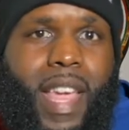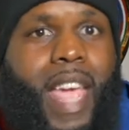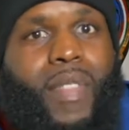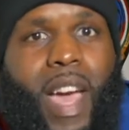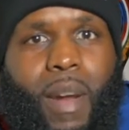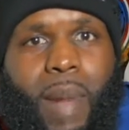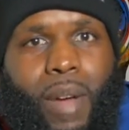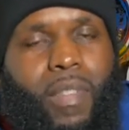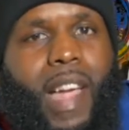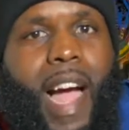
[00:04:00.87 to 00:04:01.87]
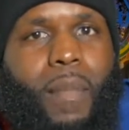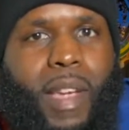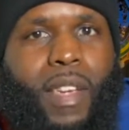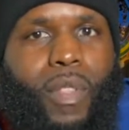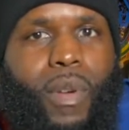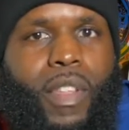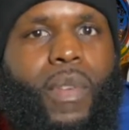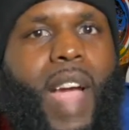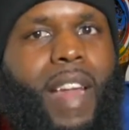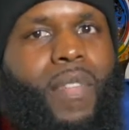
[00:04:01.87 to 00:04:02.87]
in that amount of time either.
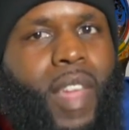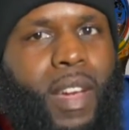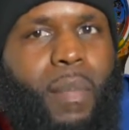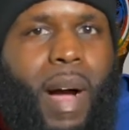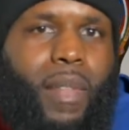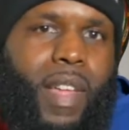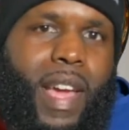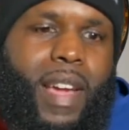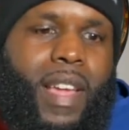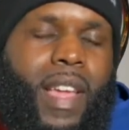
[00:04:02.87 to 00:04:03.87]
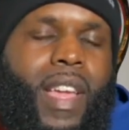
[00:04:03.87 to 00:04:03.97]
You got to think about that.